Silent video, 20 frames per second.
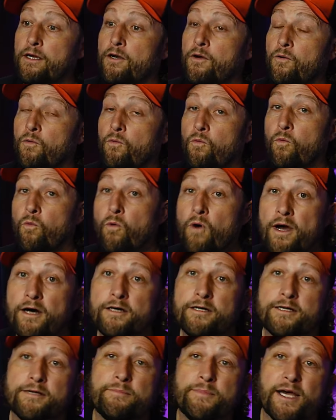
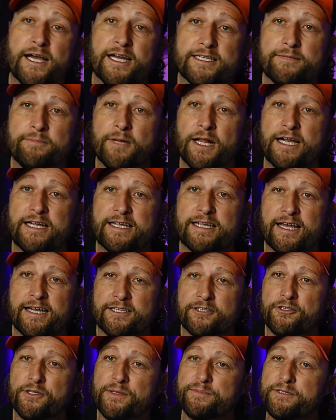Welcome back to Black Cat
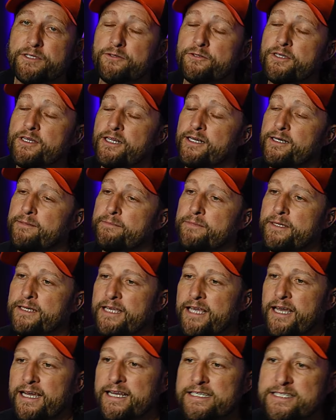Crypto Club.
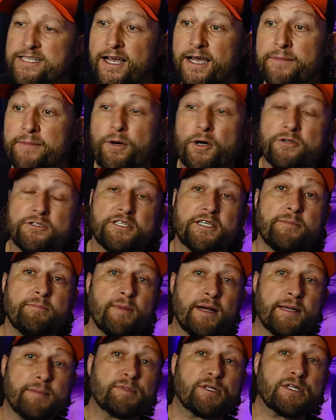Guys, I posted
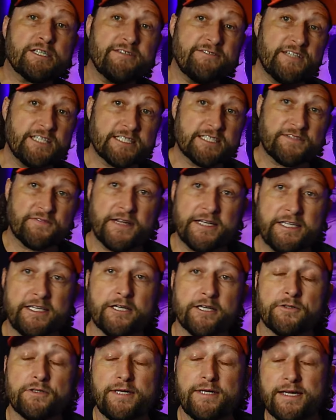my previous
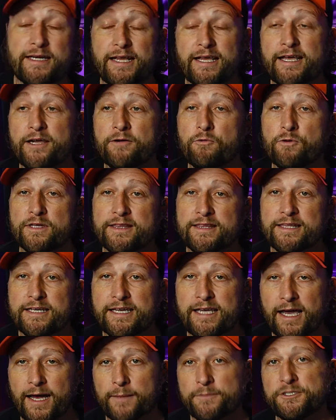video today with the
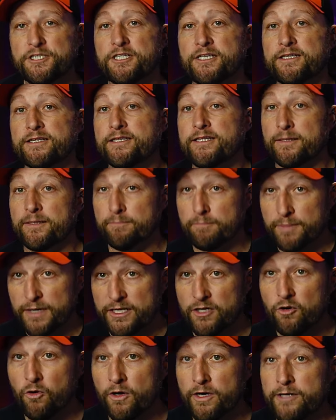caption that
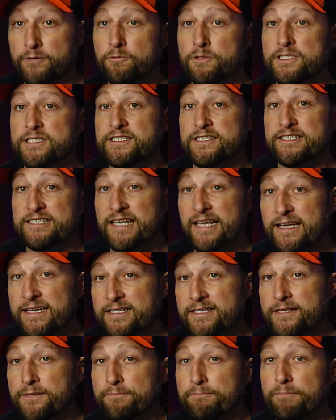Bitcoin was set
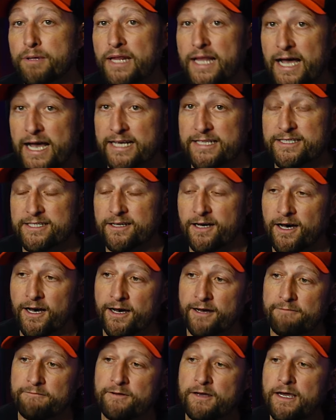to blast off.